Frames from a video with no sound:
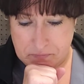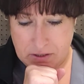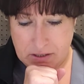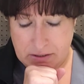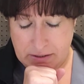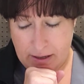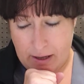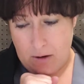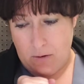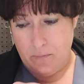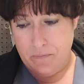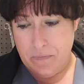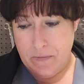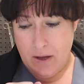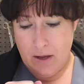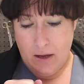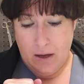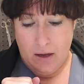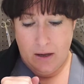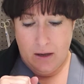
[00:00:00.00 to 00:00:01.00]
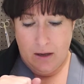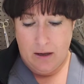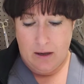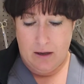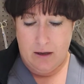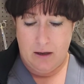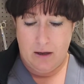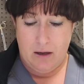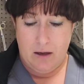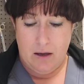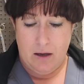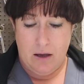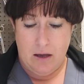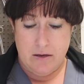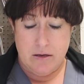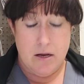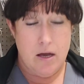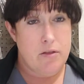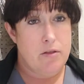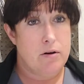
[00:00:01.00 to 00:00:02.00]
Now,
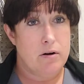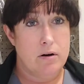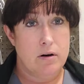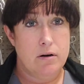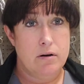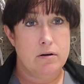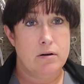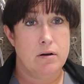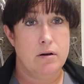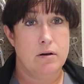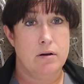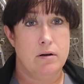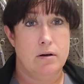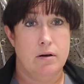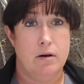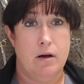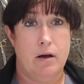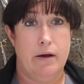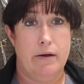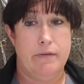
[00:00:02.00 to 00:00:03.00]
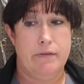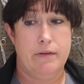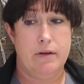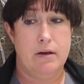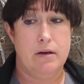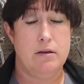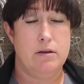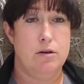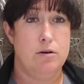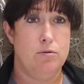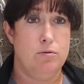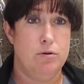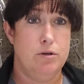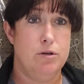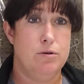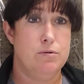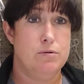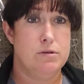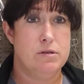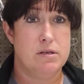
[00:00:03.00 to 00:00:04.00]
another thing you would
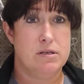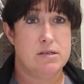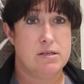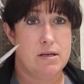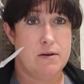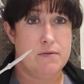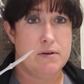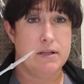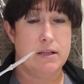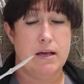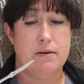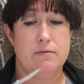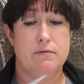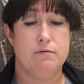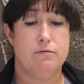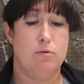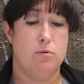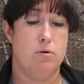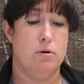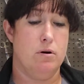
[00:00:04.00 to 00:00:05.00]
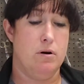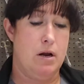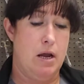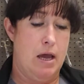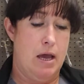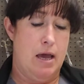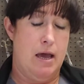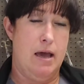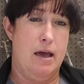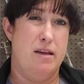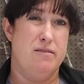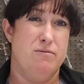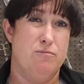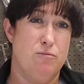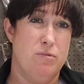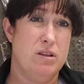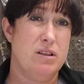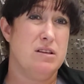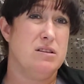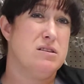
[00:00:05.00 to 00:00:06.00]
use the 7-11 for, and
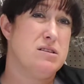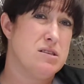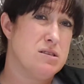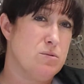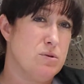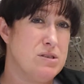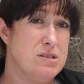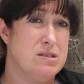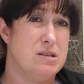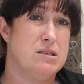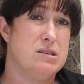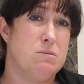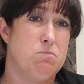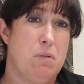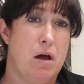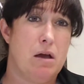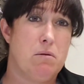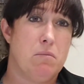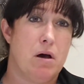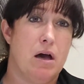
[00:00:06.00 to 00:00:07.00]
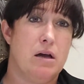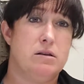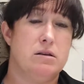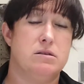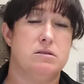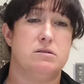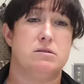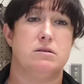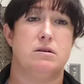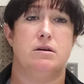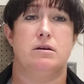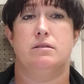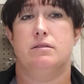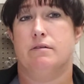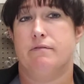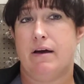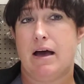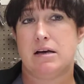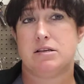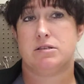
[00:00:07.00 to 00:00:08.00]
really this is what sticks in my mind, is in the
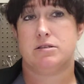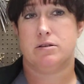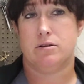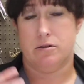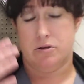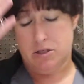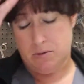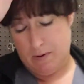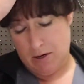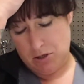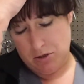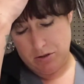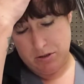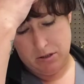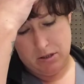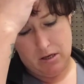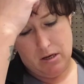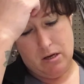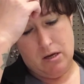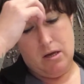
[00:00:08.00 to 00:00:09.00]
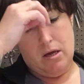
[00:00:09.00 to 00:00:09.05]
vascular specialty.